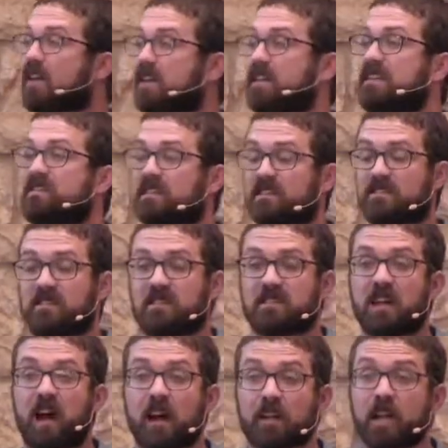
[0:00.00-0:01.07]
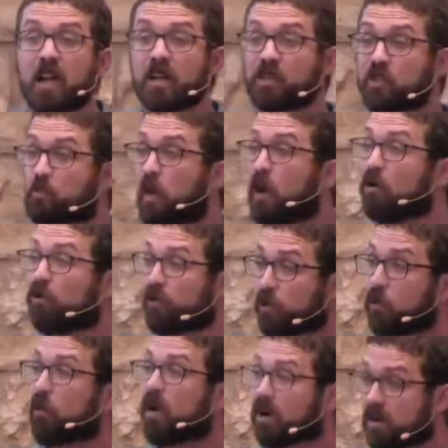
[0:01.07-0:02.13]
and he says this God spoke the
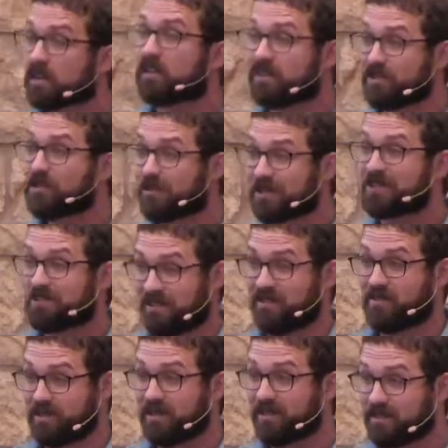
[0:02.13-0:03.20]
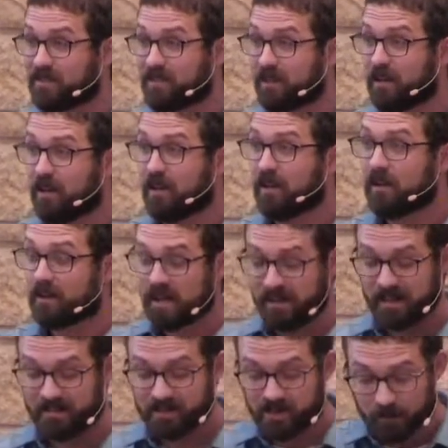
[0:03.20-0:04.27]
world into existence. Okay,
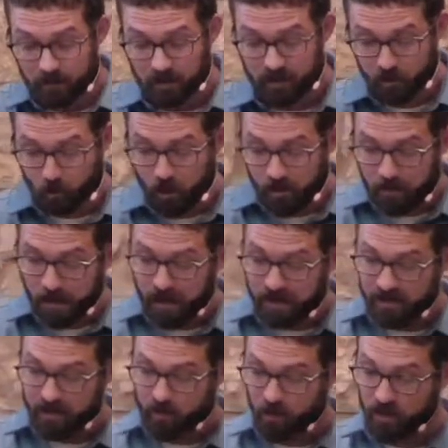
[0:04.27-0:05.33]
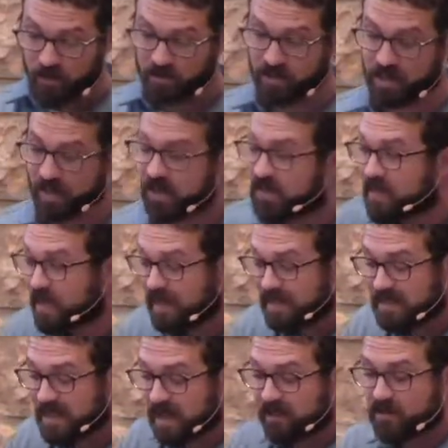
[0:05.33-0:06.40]
that's similar to what Paul has preached here. And then he
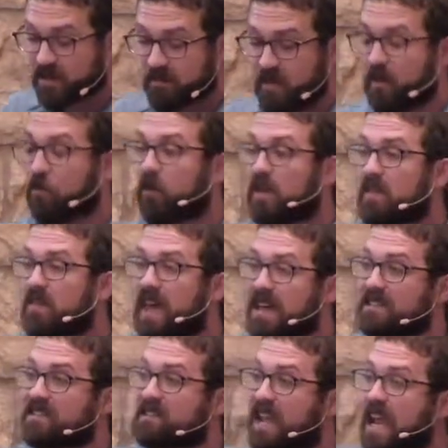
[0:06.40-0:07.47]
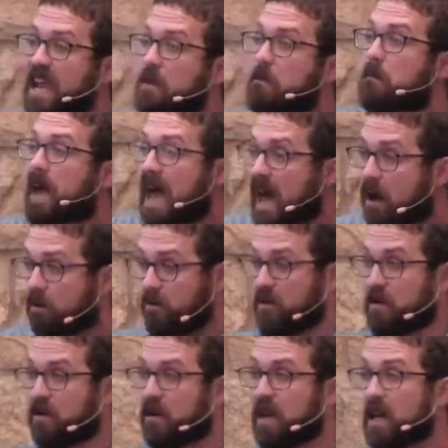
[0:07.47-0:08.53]
tells them that with that same
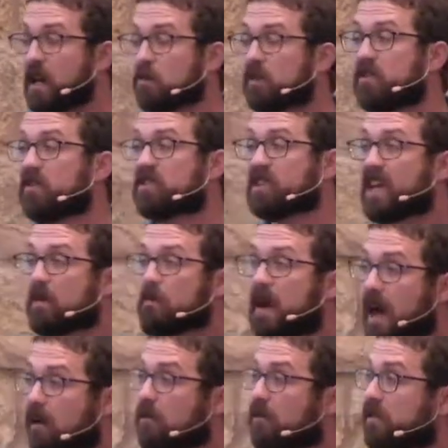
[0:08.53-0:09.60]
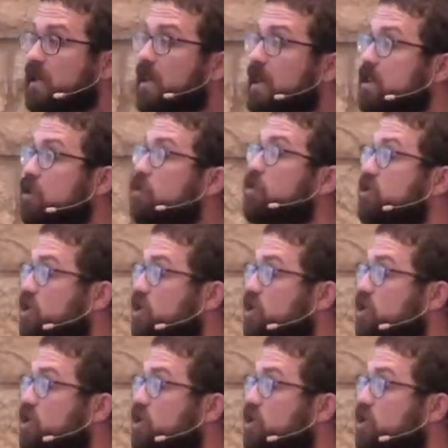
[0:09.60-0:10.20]
power, with the same power that he used to